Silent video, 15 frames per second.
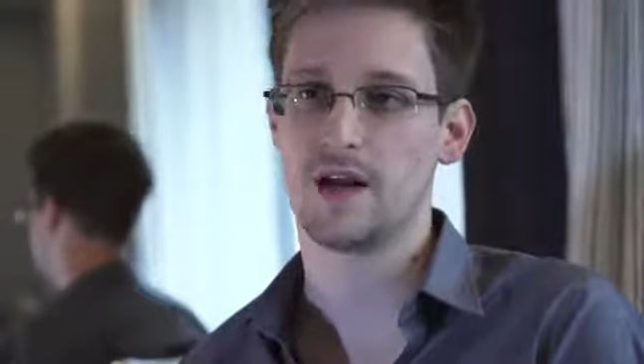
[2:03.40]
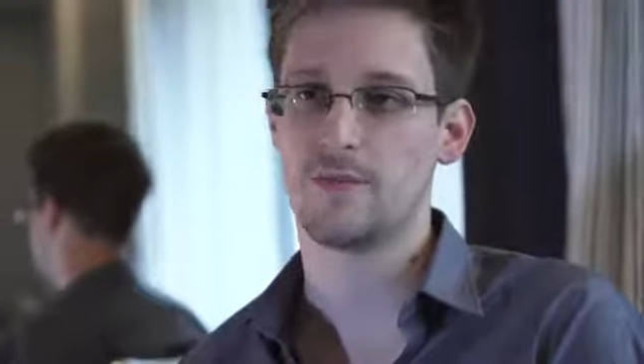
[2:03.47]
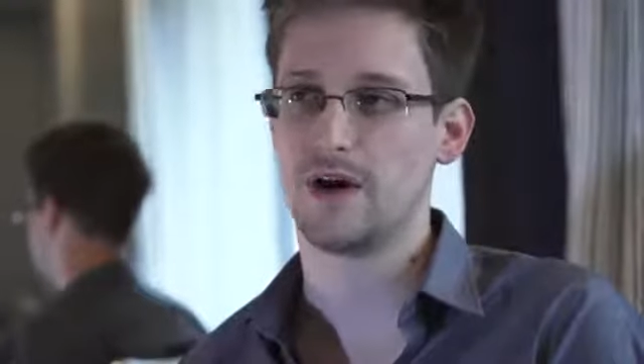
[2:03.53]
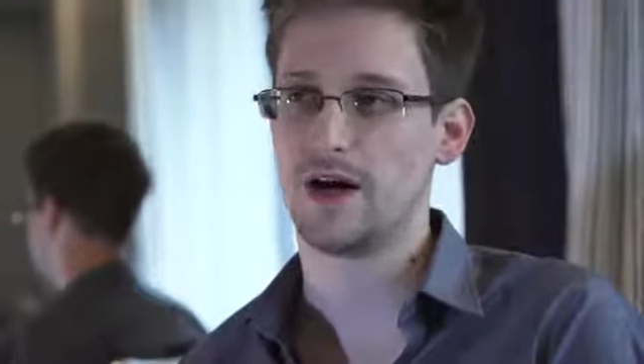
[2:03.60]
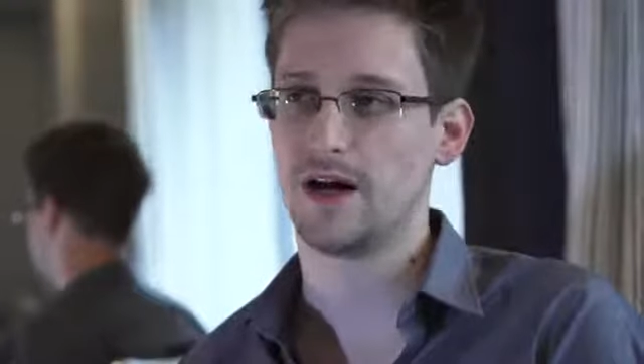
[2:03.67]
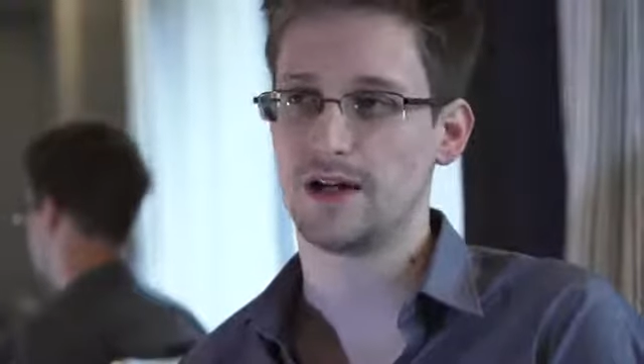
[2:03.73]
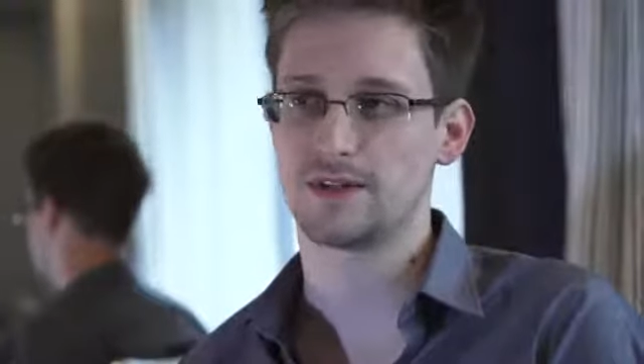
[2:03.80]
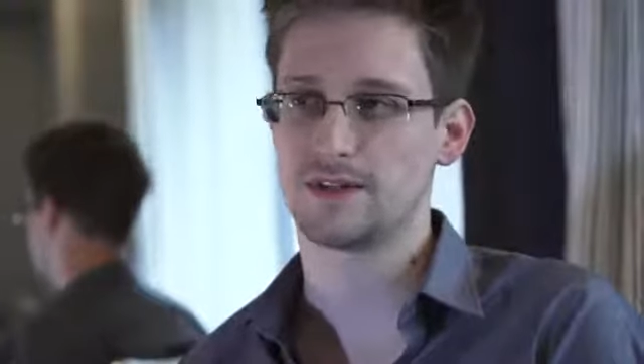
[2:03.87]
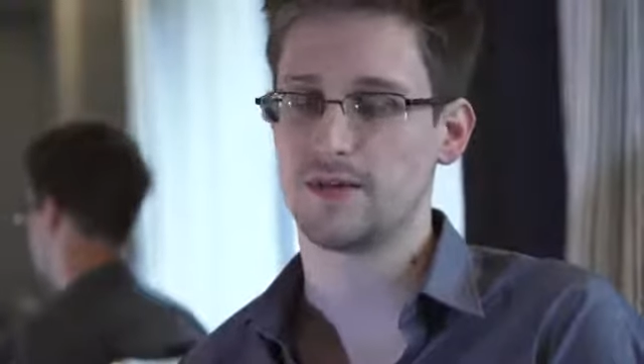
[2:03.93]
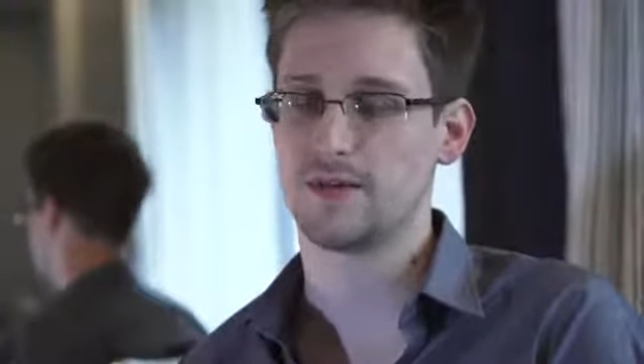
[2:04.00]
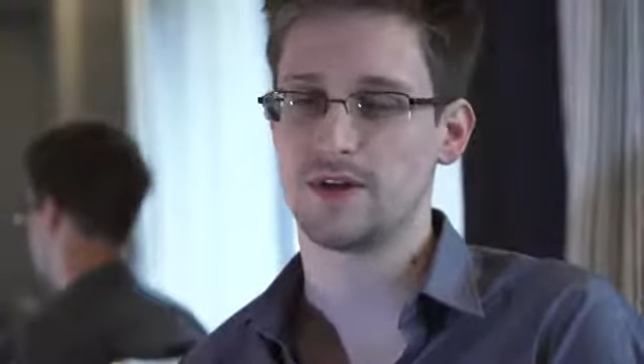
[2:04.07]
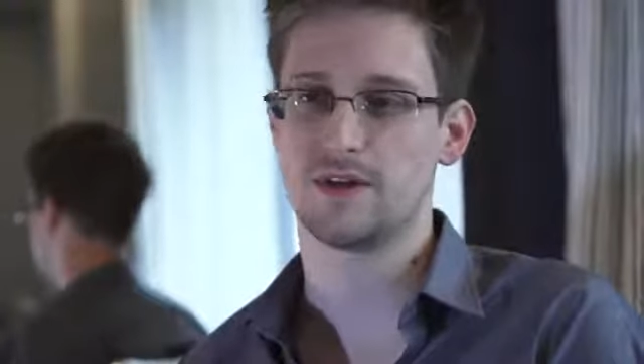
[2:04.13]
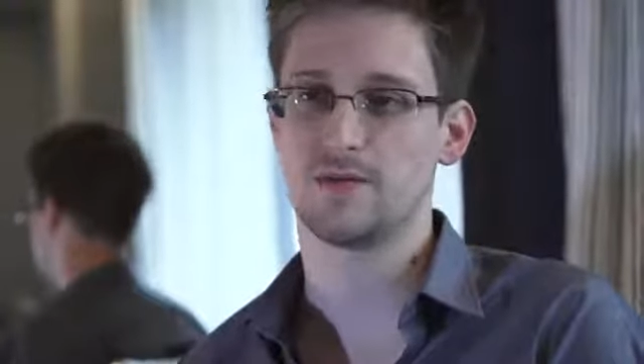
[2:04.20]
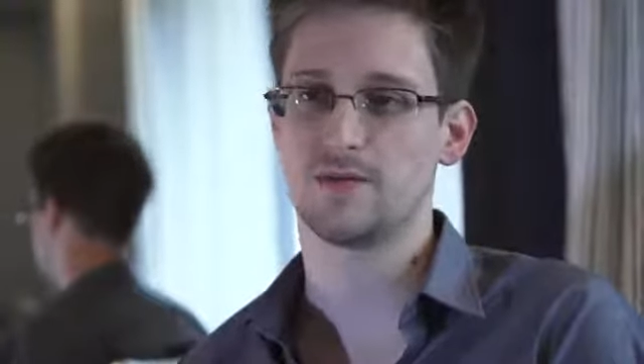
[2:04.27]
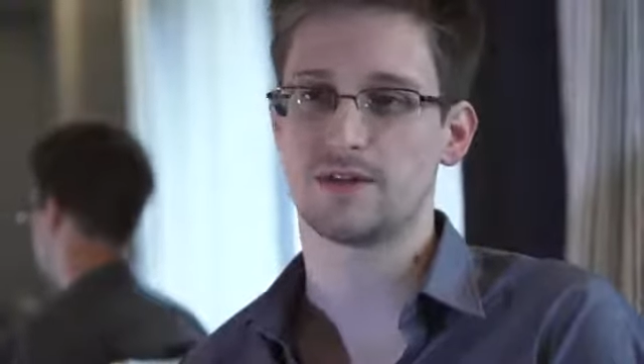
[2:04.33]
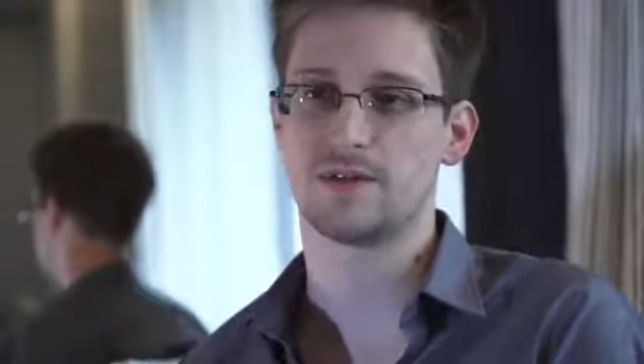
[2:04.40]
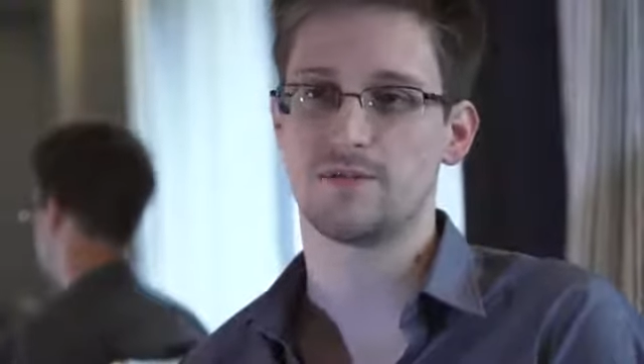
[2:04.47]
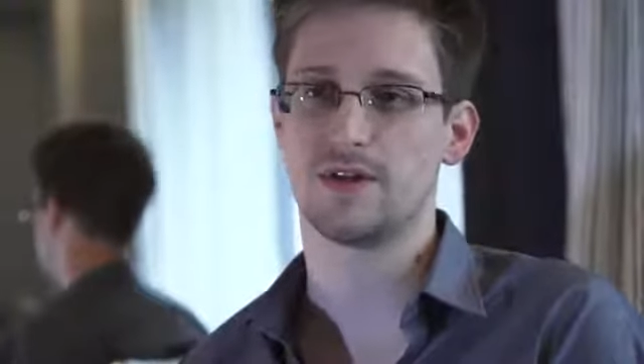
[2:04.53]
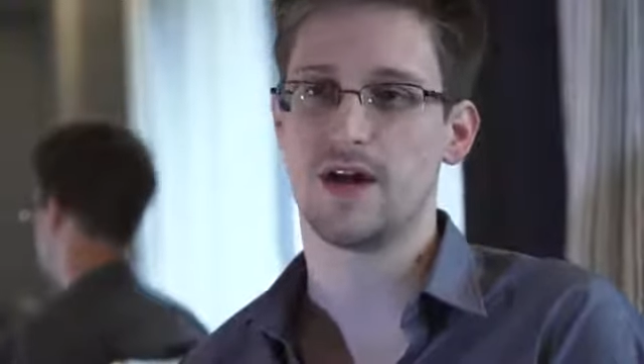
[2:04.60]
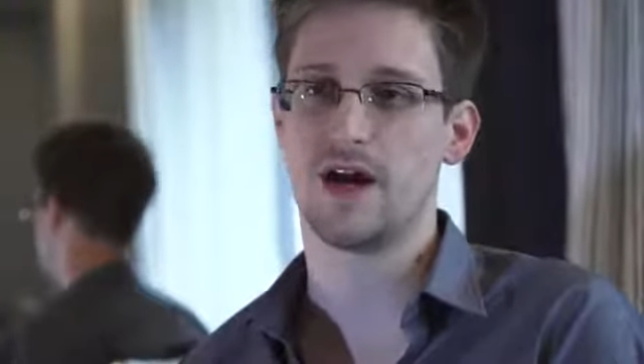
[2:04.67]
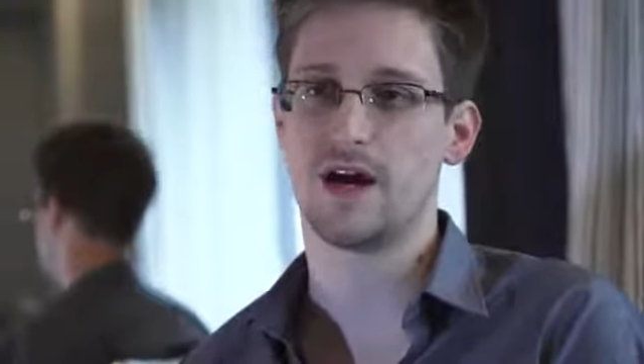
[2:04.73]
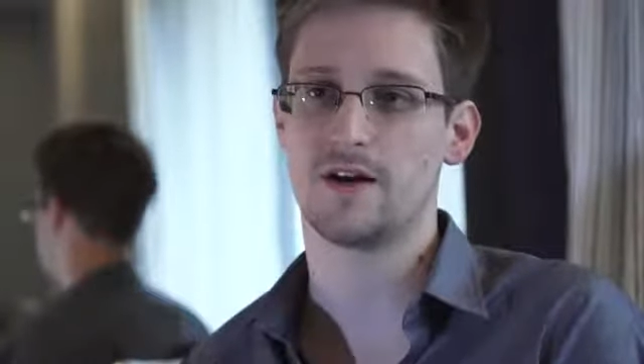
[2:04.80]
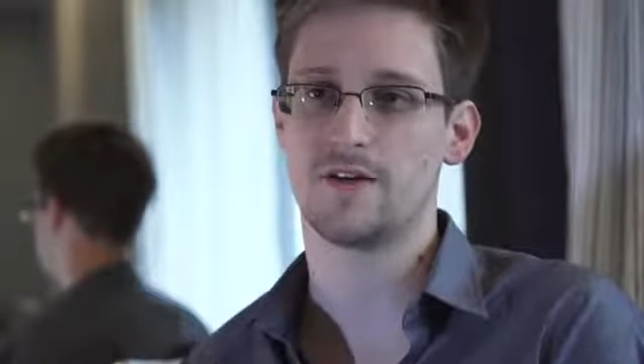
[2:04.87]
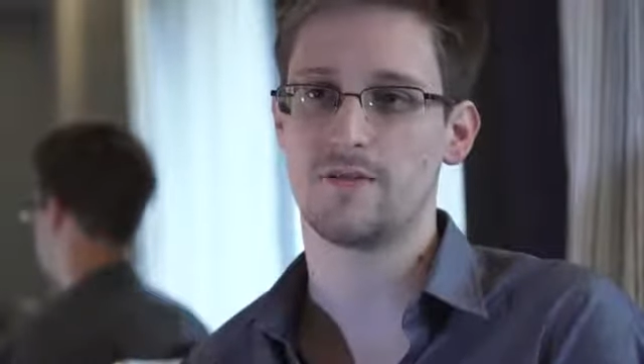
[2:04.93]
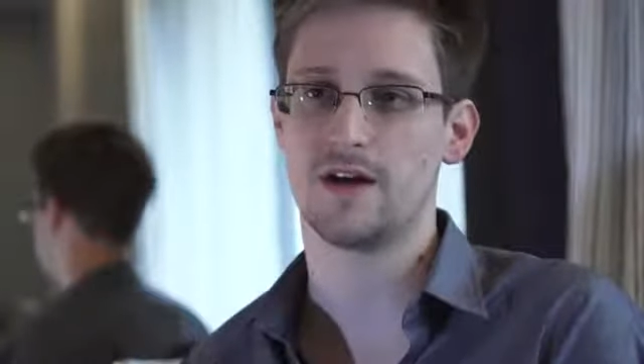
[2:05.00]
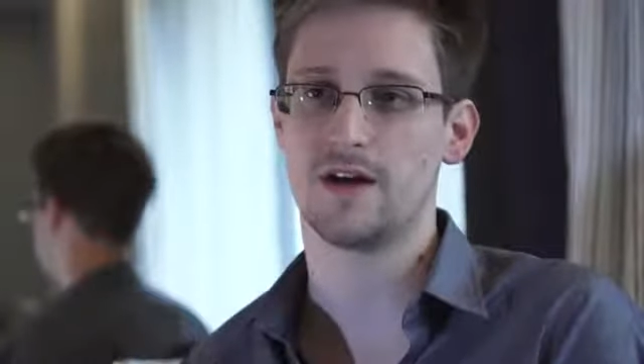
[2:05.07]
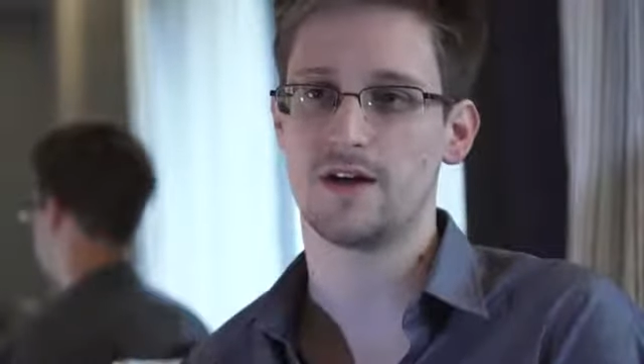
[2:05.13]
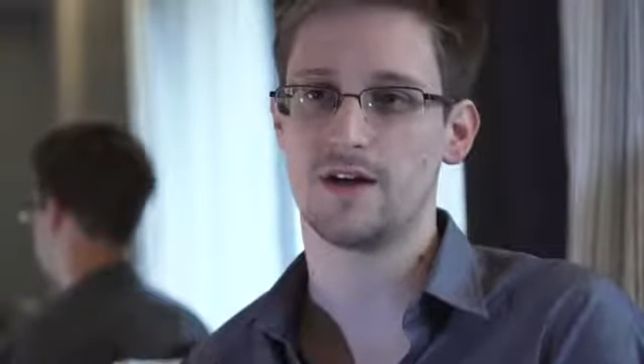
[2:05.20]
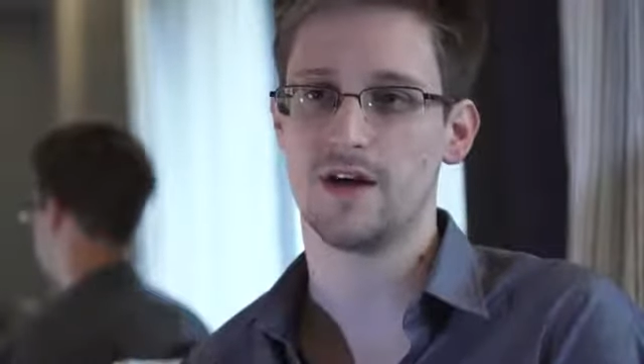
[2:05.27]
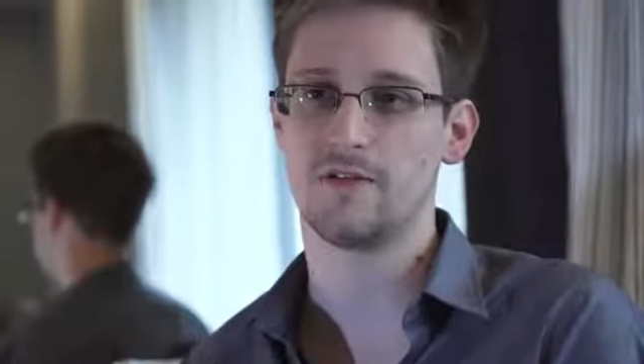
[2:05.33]
not by somebody who is simply hired
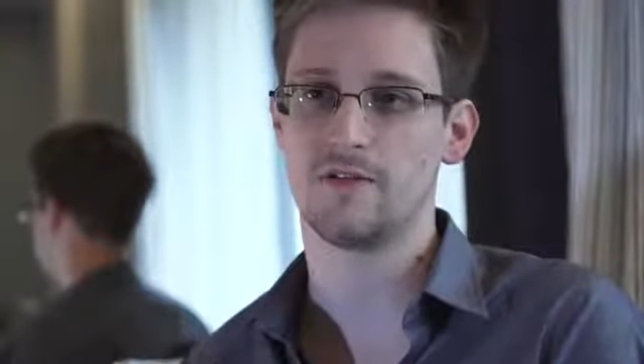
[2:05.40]
by the